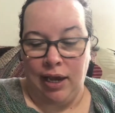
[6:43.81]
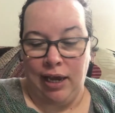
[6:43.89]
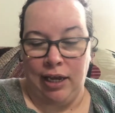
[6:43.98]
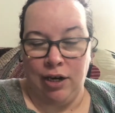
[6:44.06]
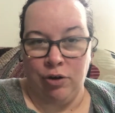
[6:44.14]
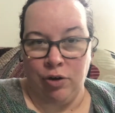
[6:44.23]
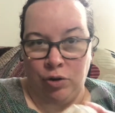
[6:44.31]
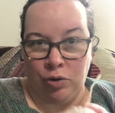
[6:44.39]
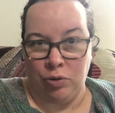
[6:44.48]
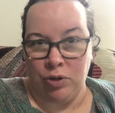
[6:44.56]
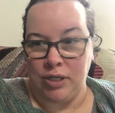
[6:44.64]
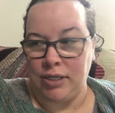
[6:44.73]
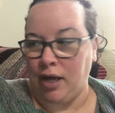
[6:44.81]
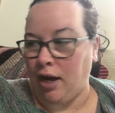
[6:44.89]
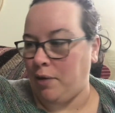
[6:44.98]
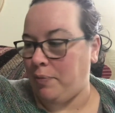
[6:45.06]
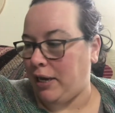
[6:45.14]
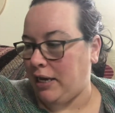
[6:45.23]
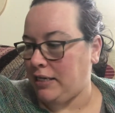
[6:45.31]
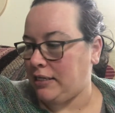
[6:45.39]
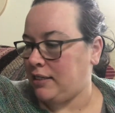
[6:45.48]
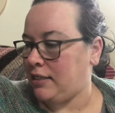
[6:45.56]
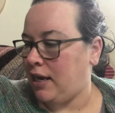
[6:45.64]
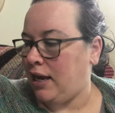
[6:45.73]
in her Lore sock
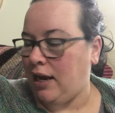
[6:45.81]
base.